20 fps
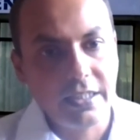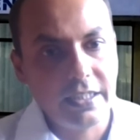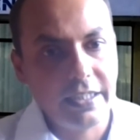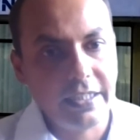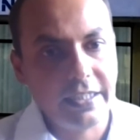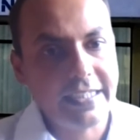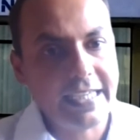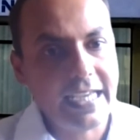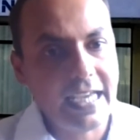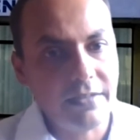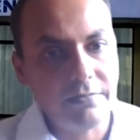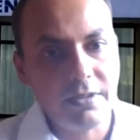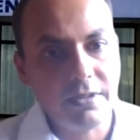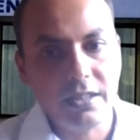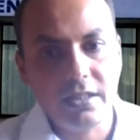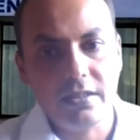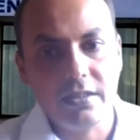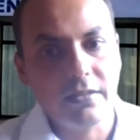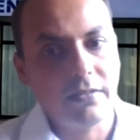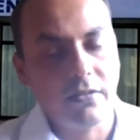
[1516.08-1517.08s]
It can
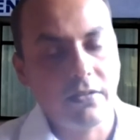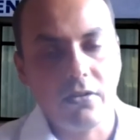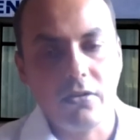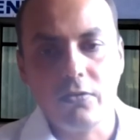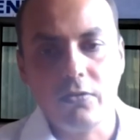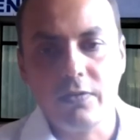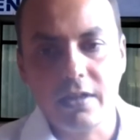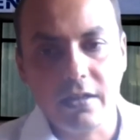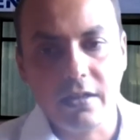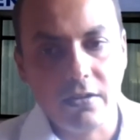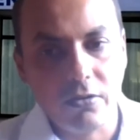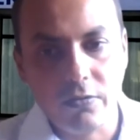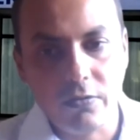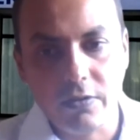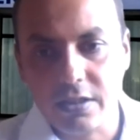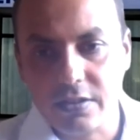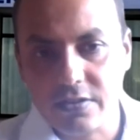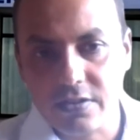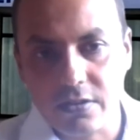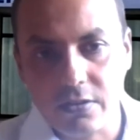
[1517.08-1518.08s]
be over
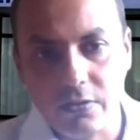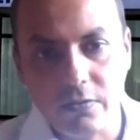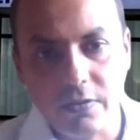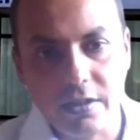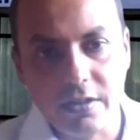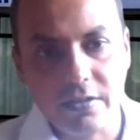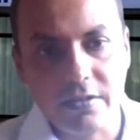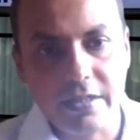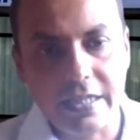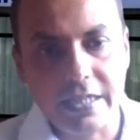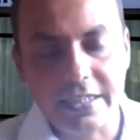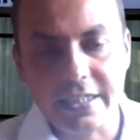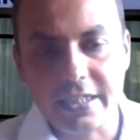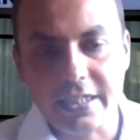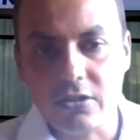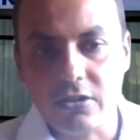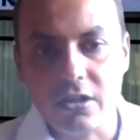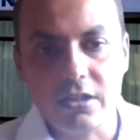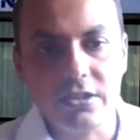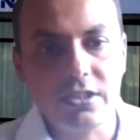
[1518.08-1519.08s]

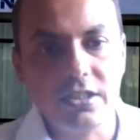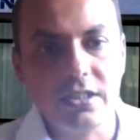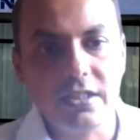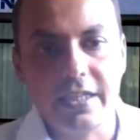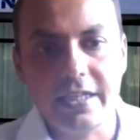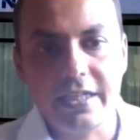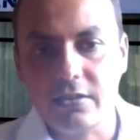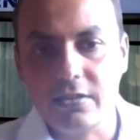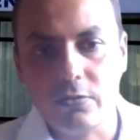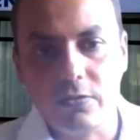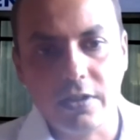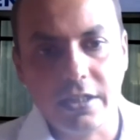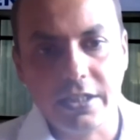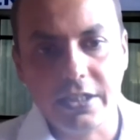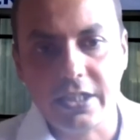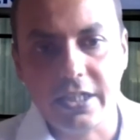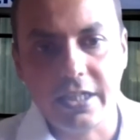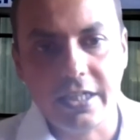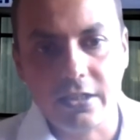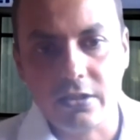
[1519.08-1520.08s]
technology, like over
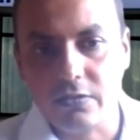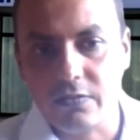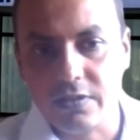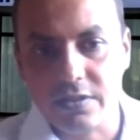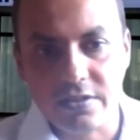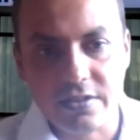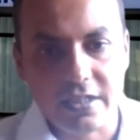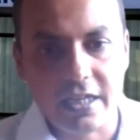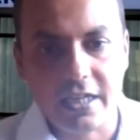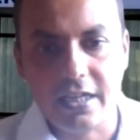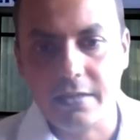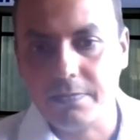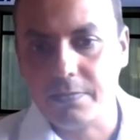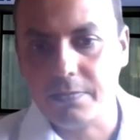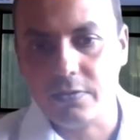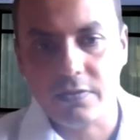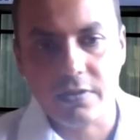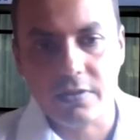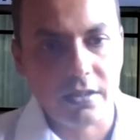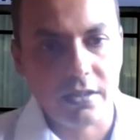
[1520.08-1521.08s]
internet, over Skype,
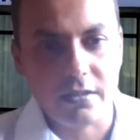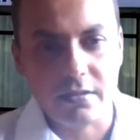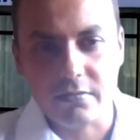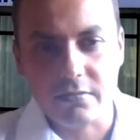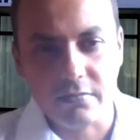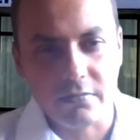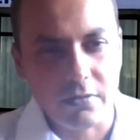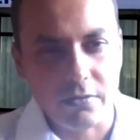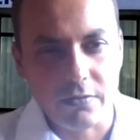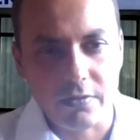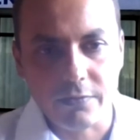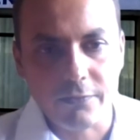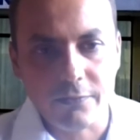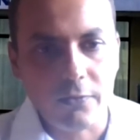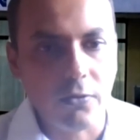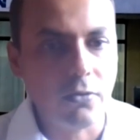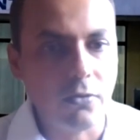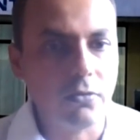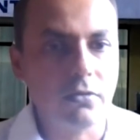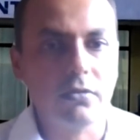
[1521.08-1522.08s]
over
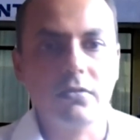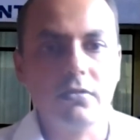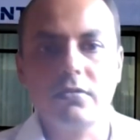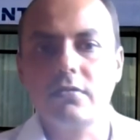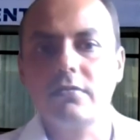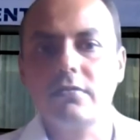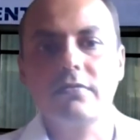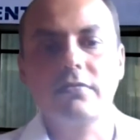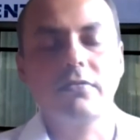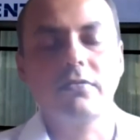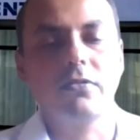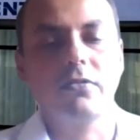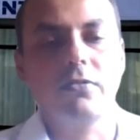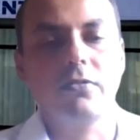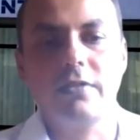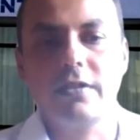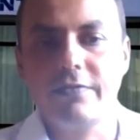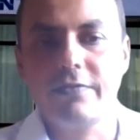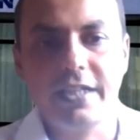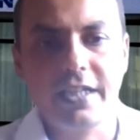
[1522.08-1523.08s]
phone,
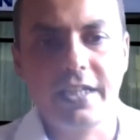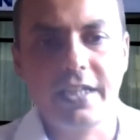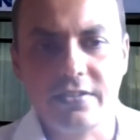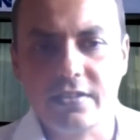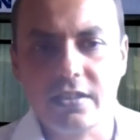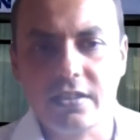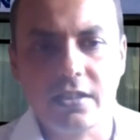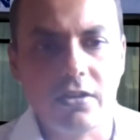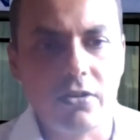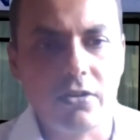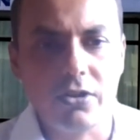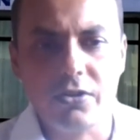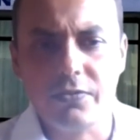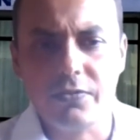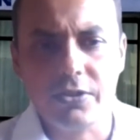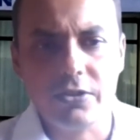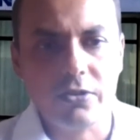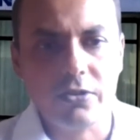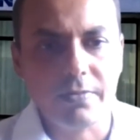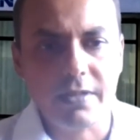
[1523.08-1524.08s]
over various other audio
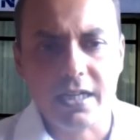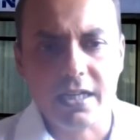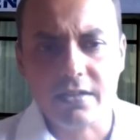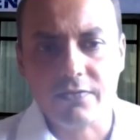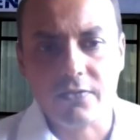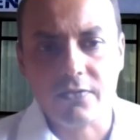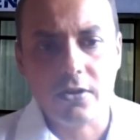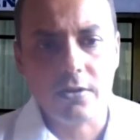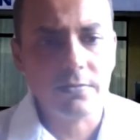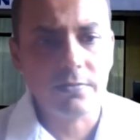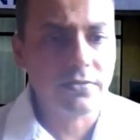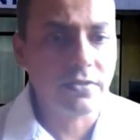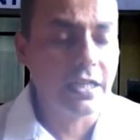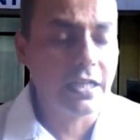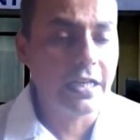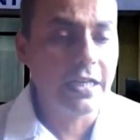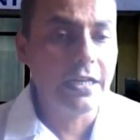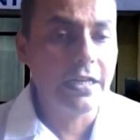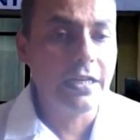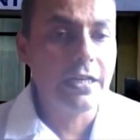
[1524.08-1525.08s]
video platforms.
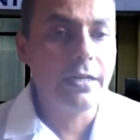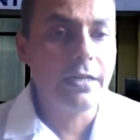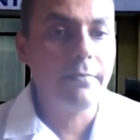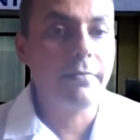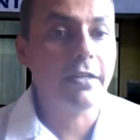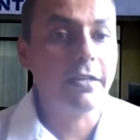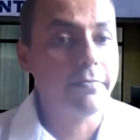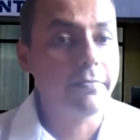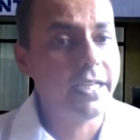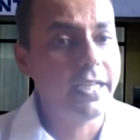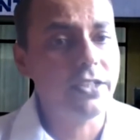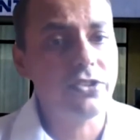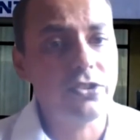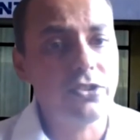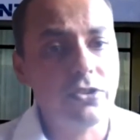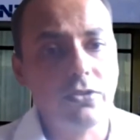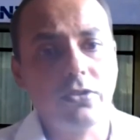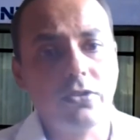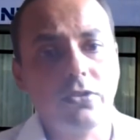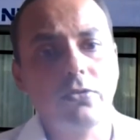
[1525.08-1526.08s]
But make
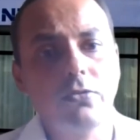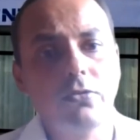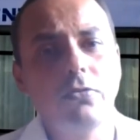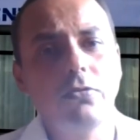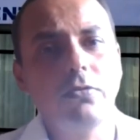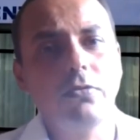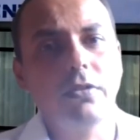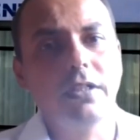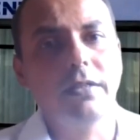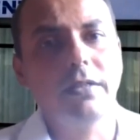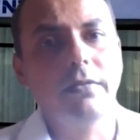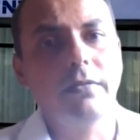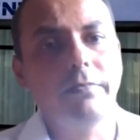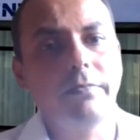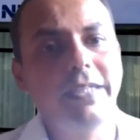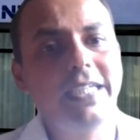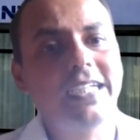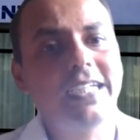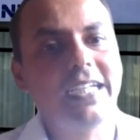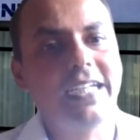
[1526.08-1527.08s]
sure to
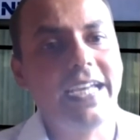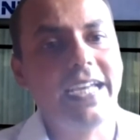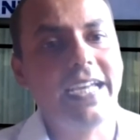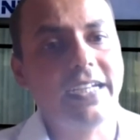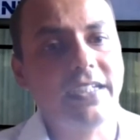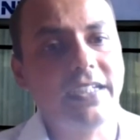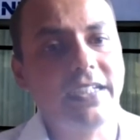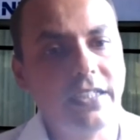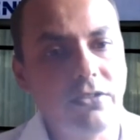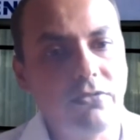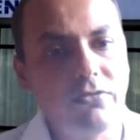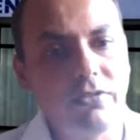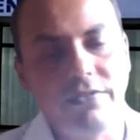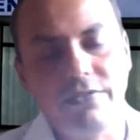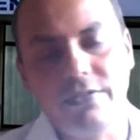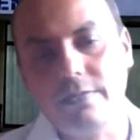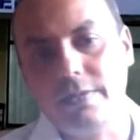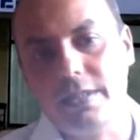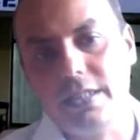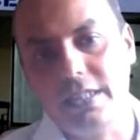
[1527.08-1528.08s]
be connected to
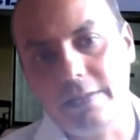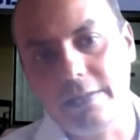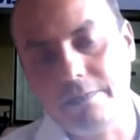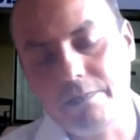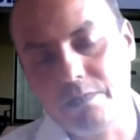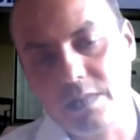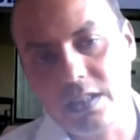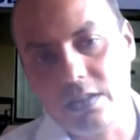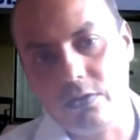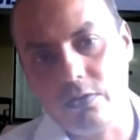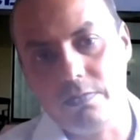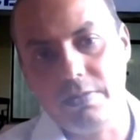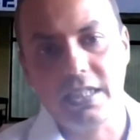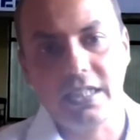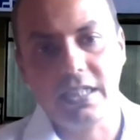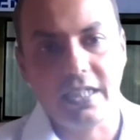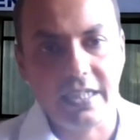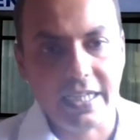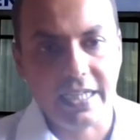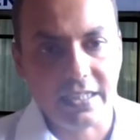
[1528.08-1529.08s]
everybody. To
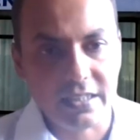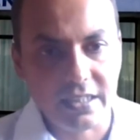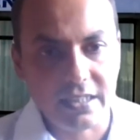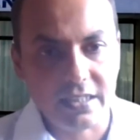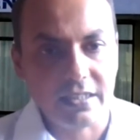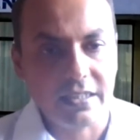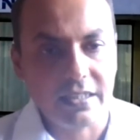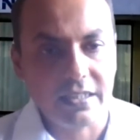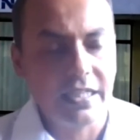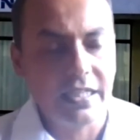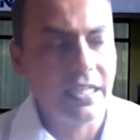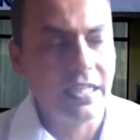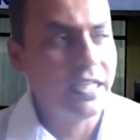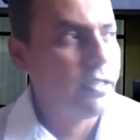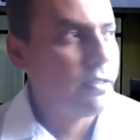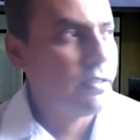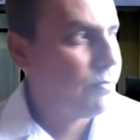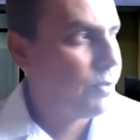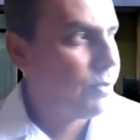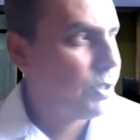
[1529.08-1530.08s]
be connected,
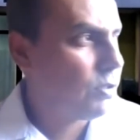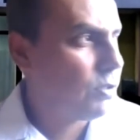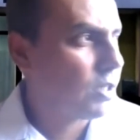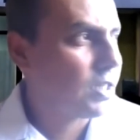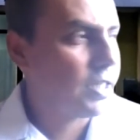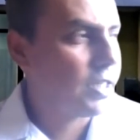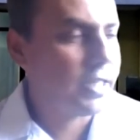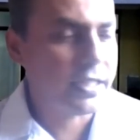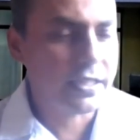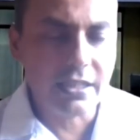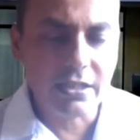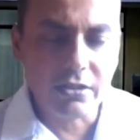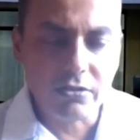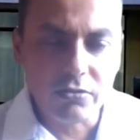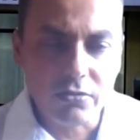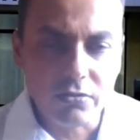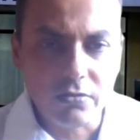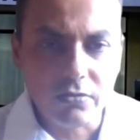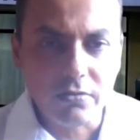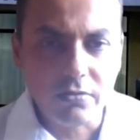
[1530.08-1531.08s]
when you are connected
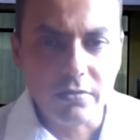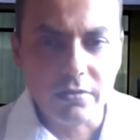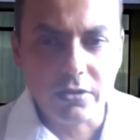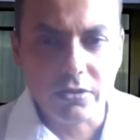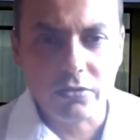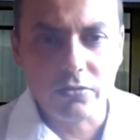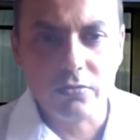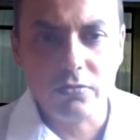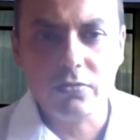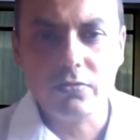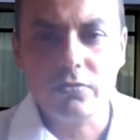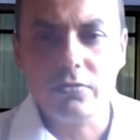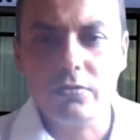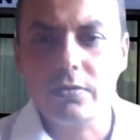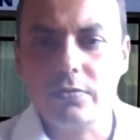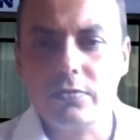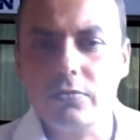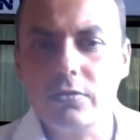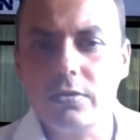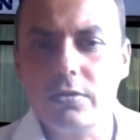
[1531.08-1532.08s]
to
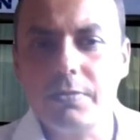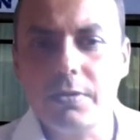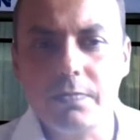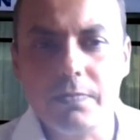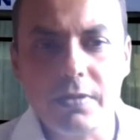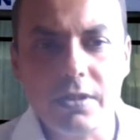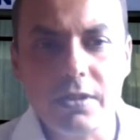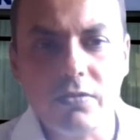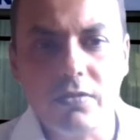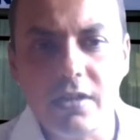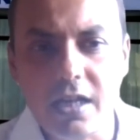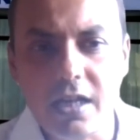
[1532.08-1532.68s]
the people you